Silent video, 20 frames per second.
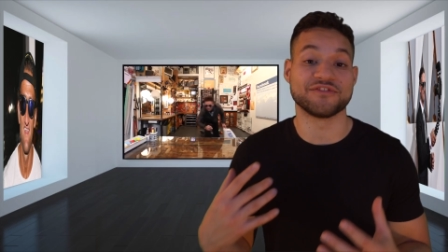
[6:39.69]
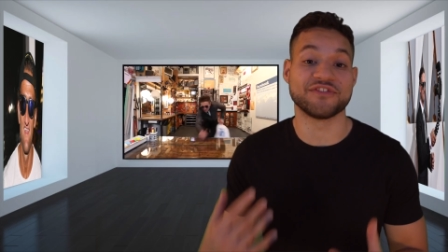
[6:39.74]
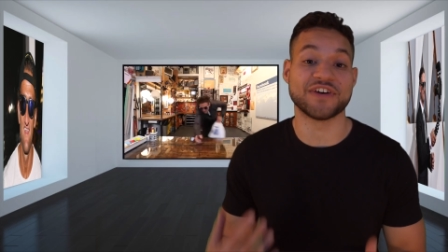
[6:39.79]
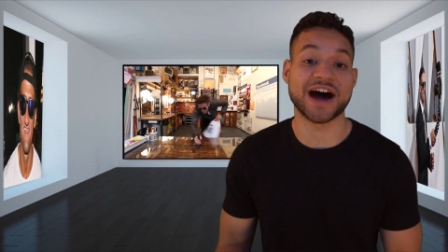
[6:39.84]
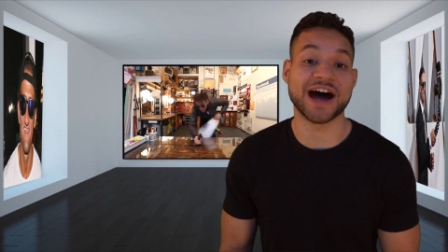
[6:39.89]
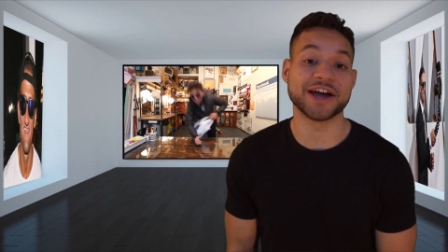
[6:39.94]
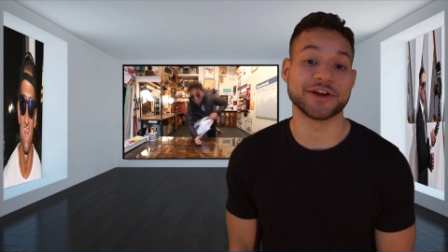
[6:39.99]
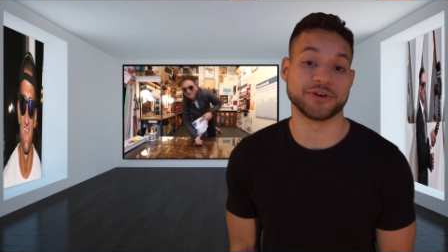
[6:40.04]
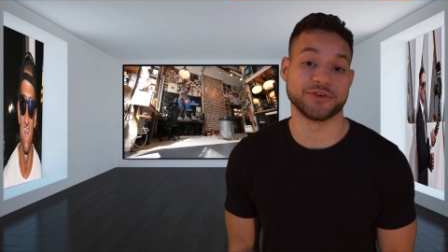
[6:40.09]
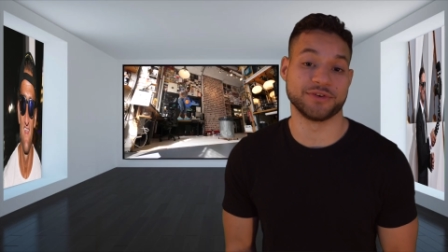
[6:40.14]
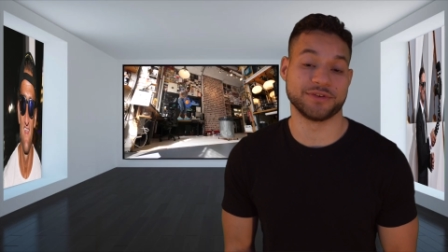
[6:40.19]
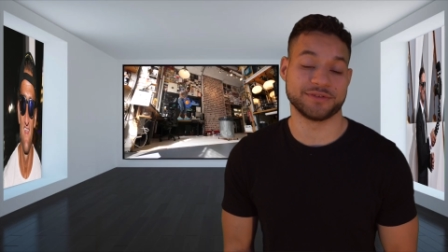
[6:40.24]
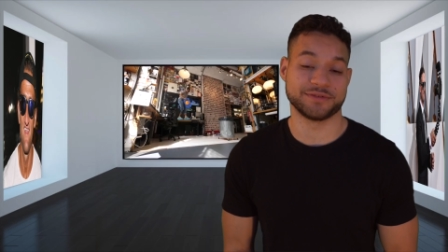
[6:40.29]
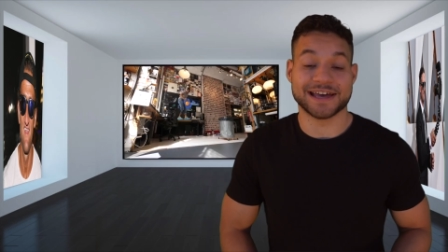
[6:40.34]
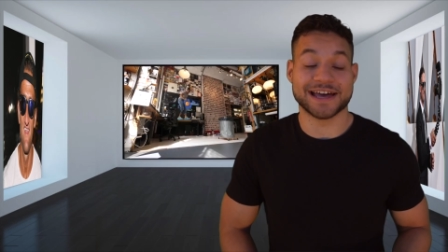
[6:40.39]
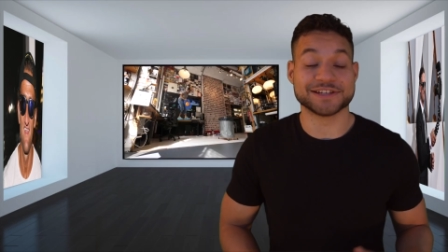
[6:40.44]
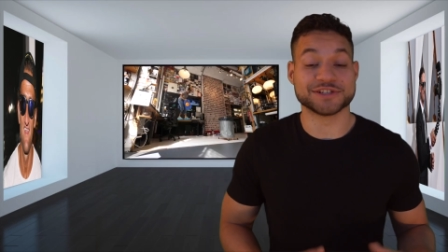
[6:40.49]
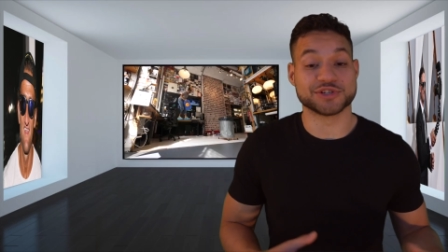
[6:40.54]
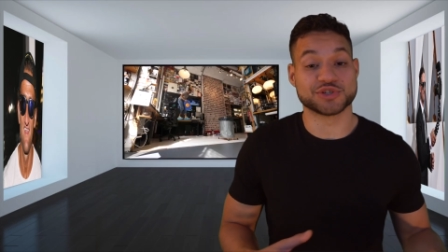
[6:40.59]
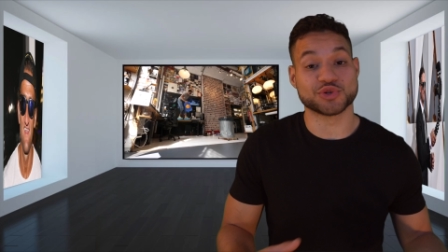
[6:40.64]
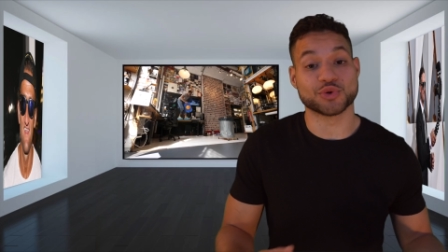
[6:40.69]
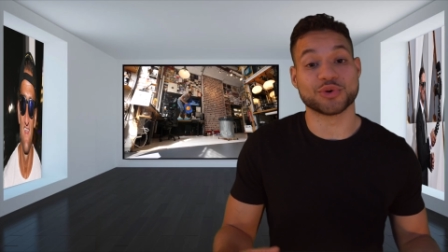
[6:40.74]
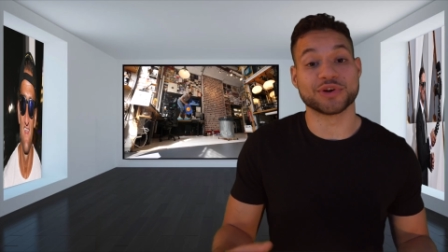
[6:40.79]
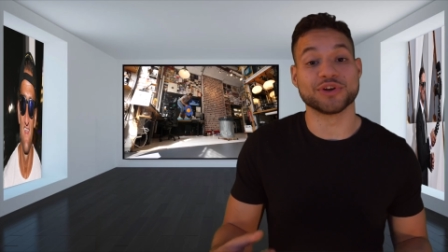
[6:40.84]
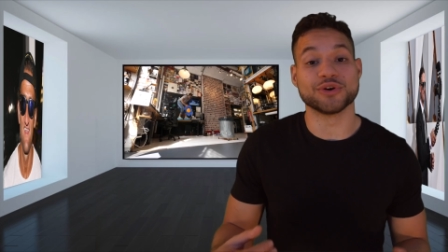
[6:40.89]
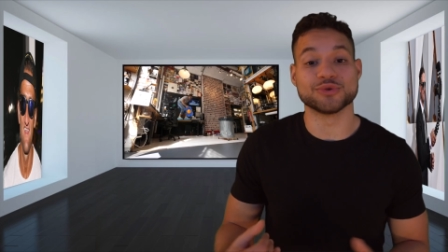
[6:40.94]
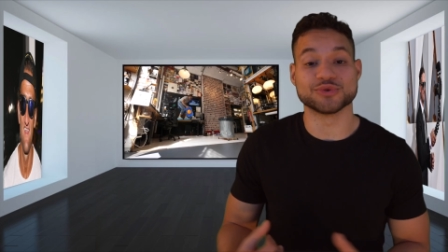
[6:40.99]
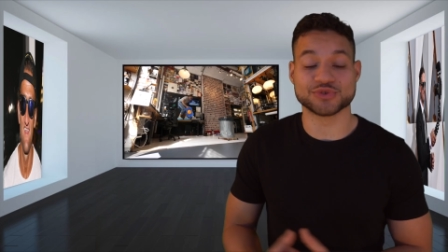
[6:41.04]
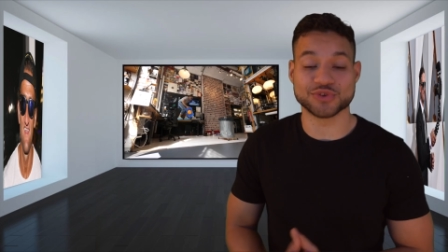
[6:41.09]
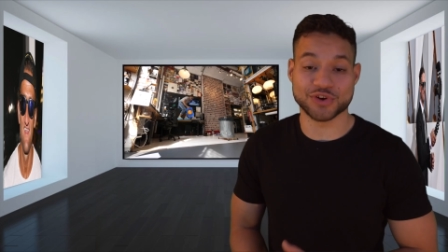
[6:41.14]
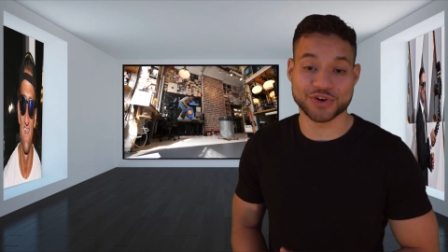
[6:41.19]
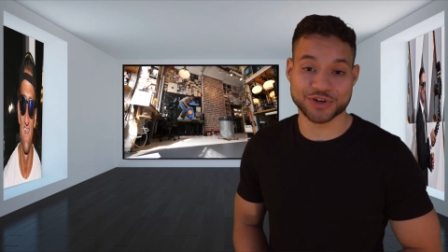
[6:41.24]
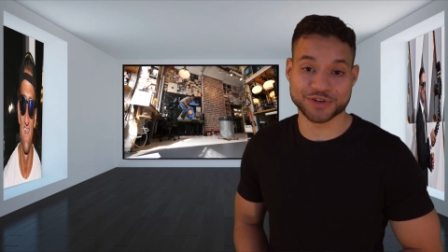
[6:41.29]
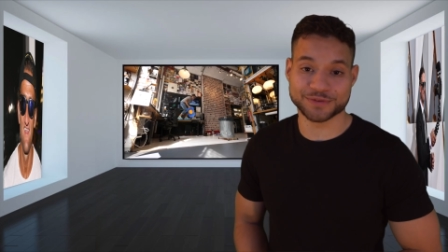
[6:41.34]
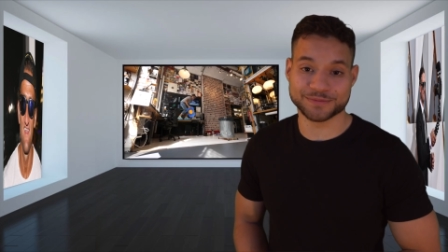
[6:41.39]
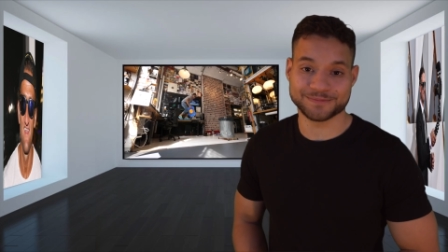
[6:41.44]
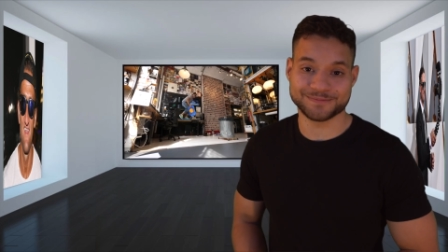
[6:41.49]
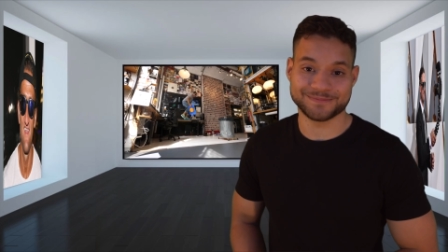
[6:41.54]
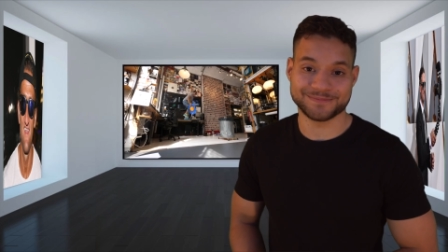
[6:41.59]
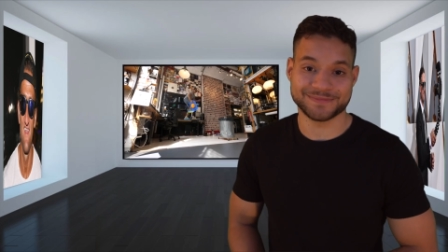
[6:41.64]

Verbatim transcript: fired. As the story goes on,